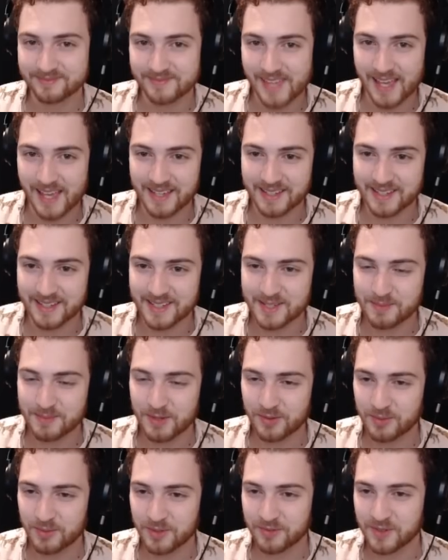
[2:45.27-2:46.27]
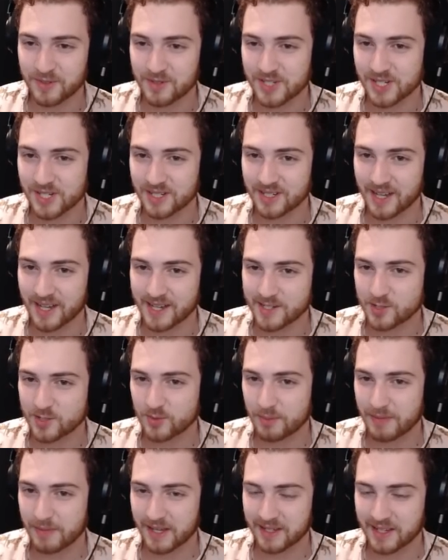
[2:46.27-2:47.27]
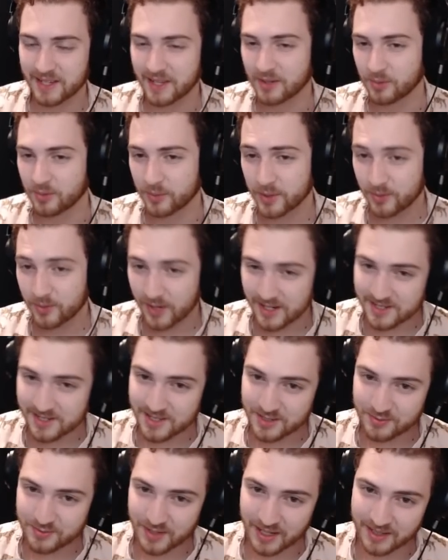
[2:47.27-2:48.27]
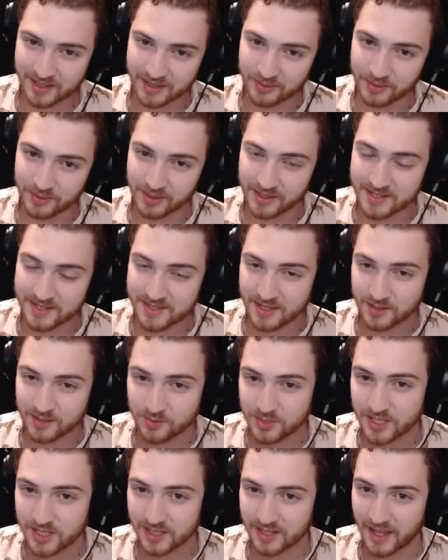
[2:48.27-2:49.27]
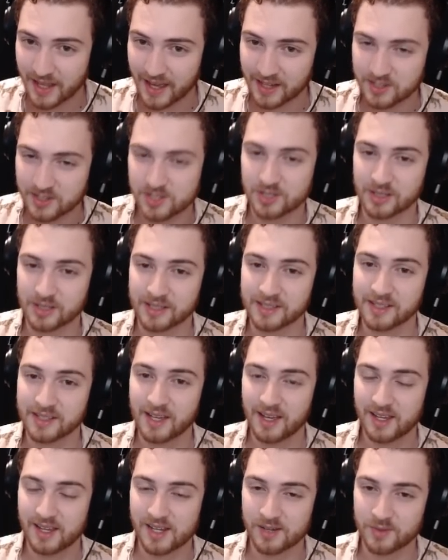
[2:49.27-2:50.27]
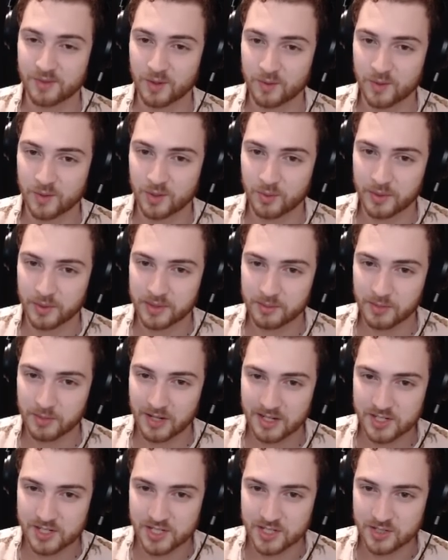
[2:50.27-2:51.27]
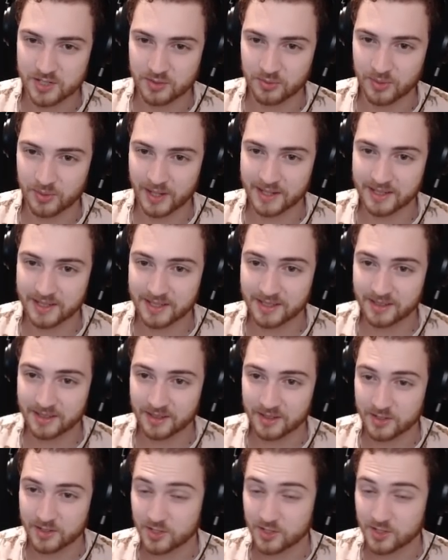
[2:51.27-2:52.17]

Hey, it's me from the future. I just went back and rewatched this VOD and realized that you did actually hover over what the Mirage is right here.